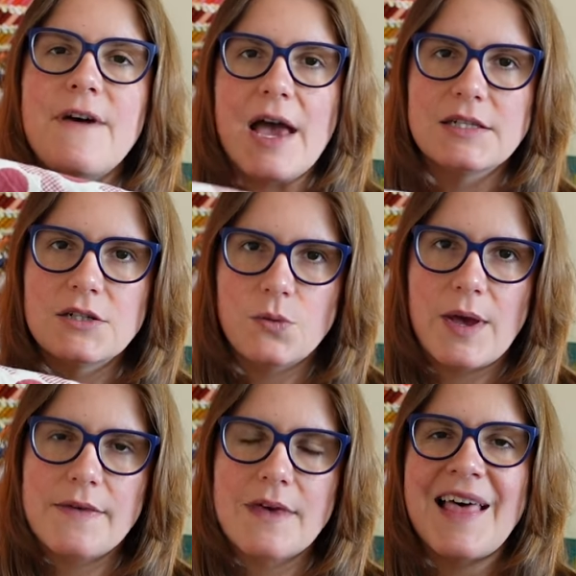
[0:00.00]
vest
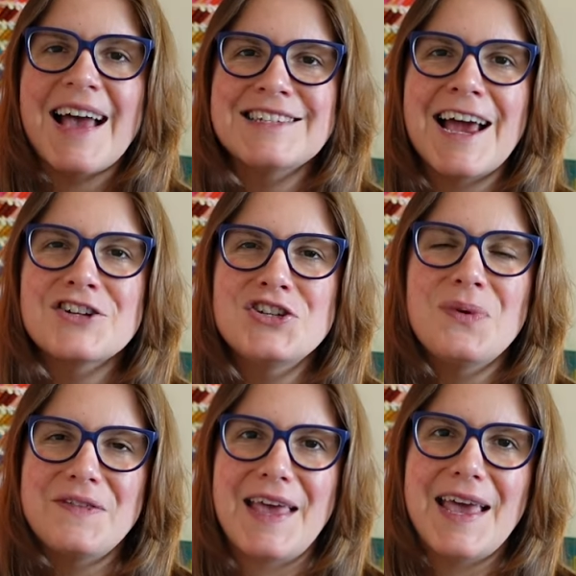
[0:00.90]
with and that is actually
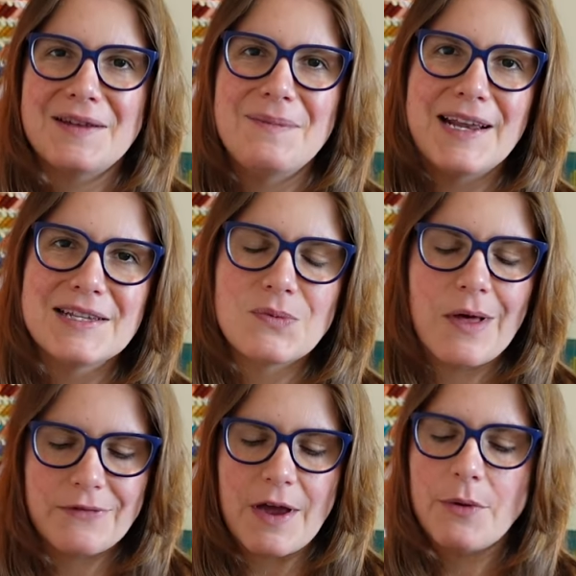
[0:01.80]
what they had made as
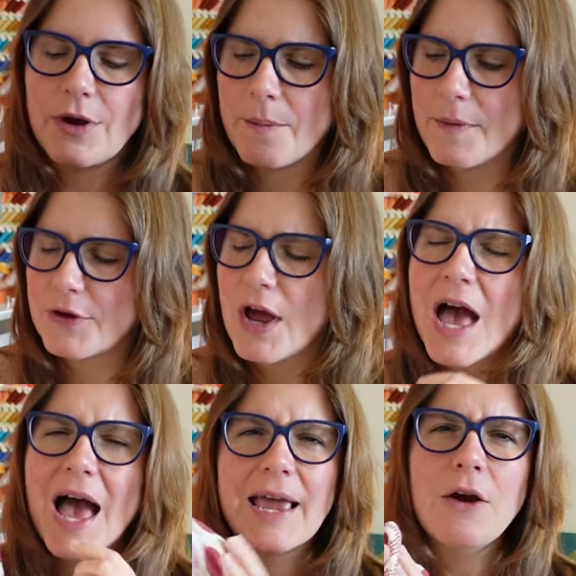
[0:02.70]
well fabric godmother
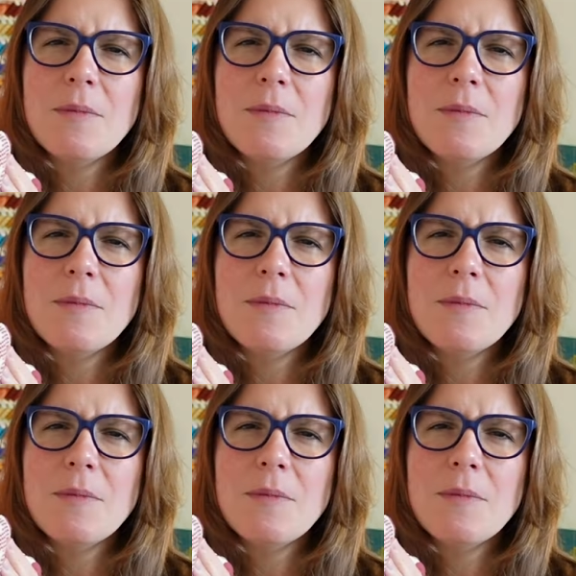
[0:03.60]
i can't